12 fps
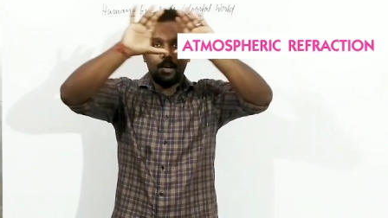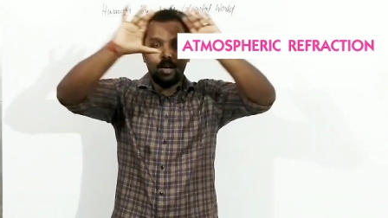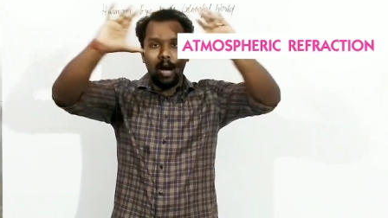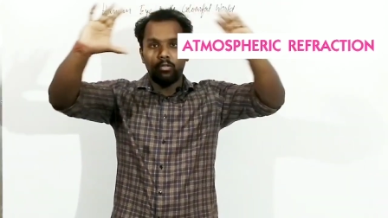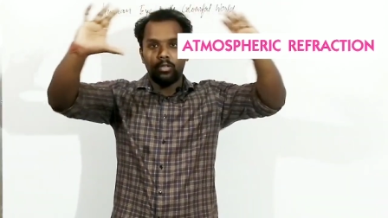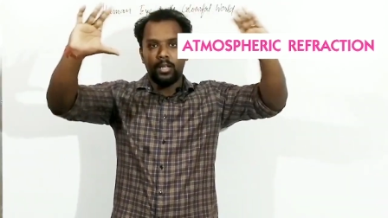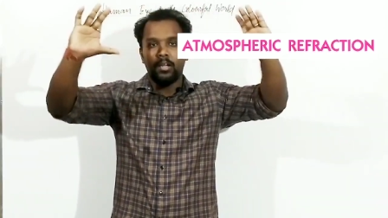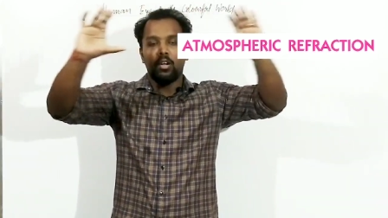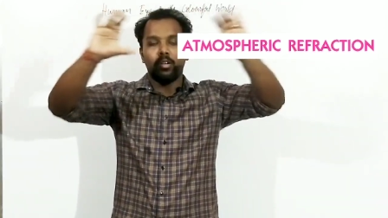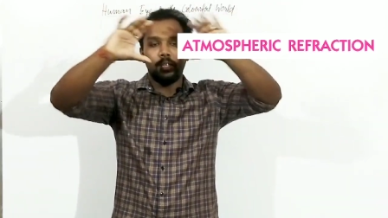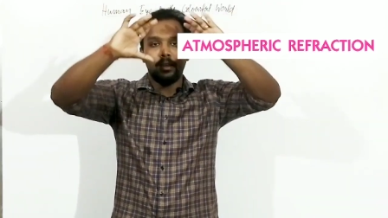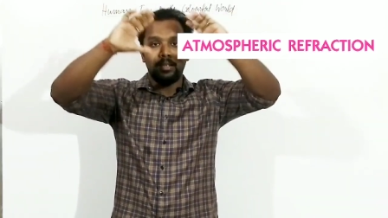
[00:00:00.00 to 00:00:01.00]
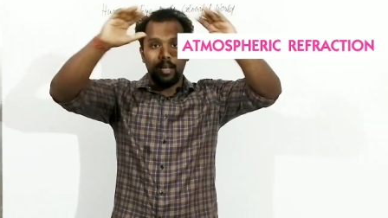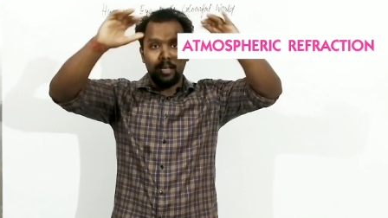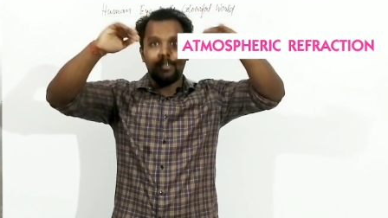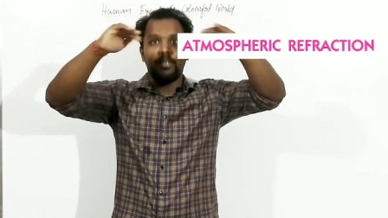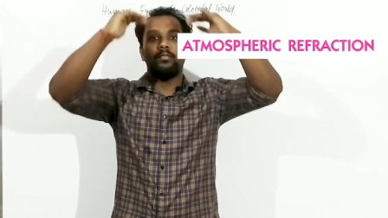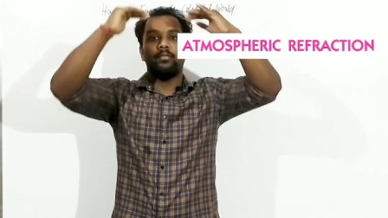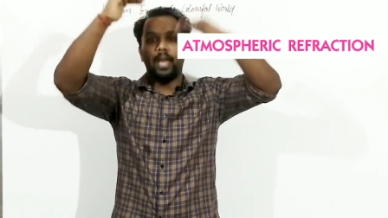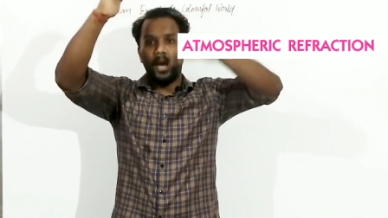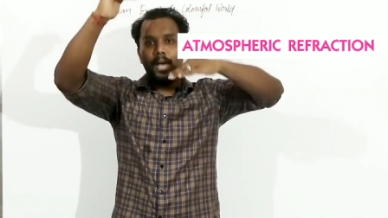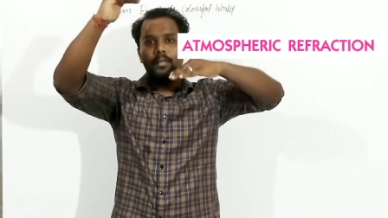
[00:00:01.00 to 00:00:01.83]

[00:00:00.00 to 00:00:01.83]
outer or the air